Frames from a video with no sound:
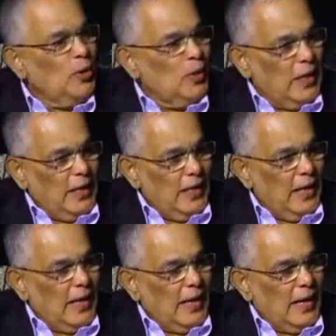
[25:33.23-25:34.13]
good thing
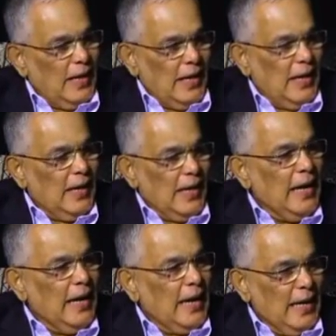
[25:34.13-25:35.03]
uh,
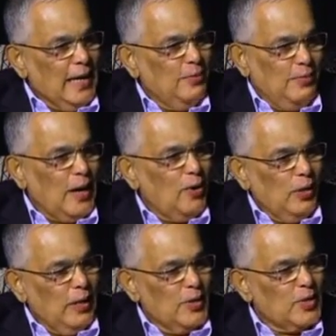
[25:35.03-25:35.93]
uh I, I have
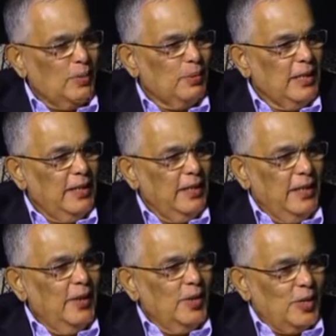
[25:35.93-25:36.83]
found in some of the
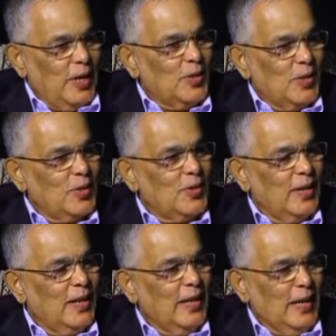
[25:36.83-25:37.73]
churches
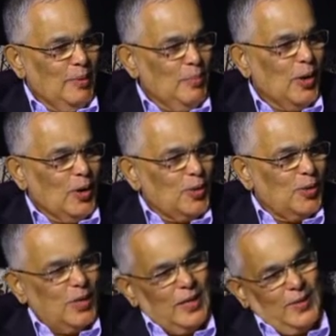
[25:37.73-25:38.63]
uh, abroad. So,
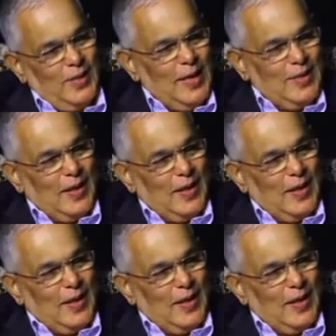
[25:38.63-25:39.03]
so and I'm